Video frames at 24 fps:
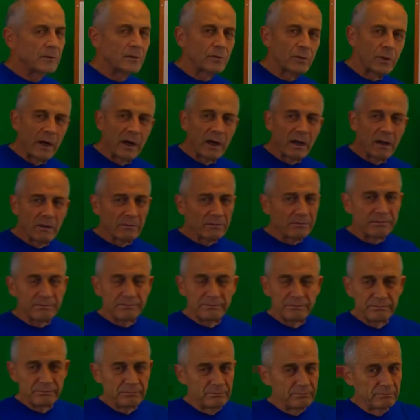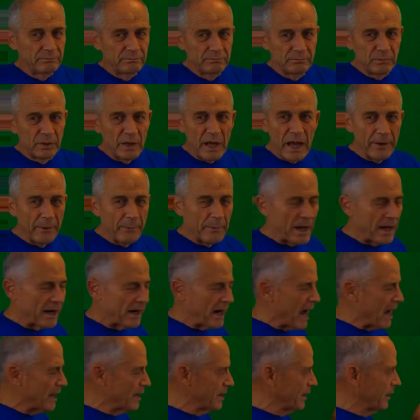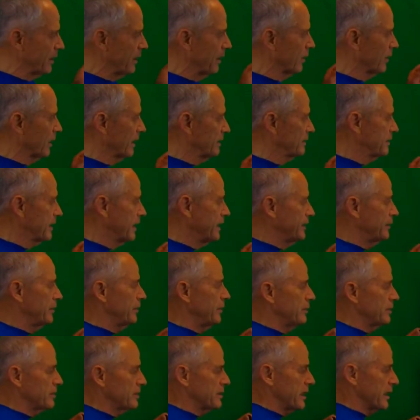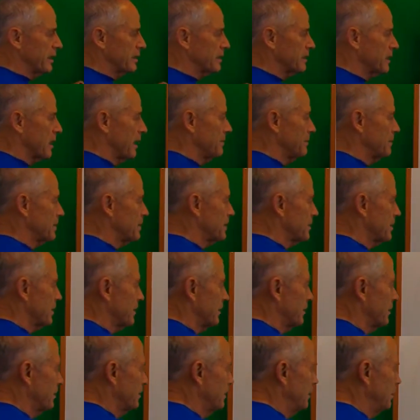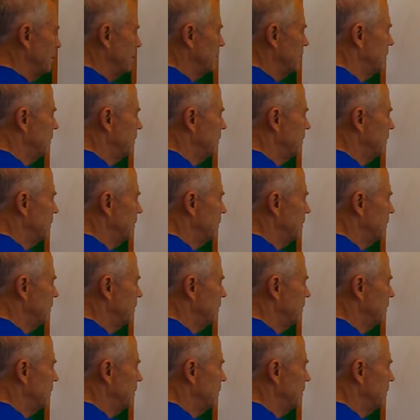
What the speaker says: 12, no matter how you go, let's say you do 6 times 2,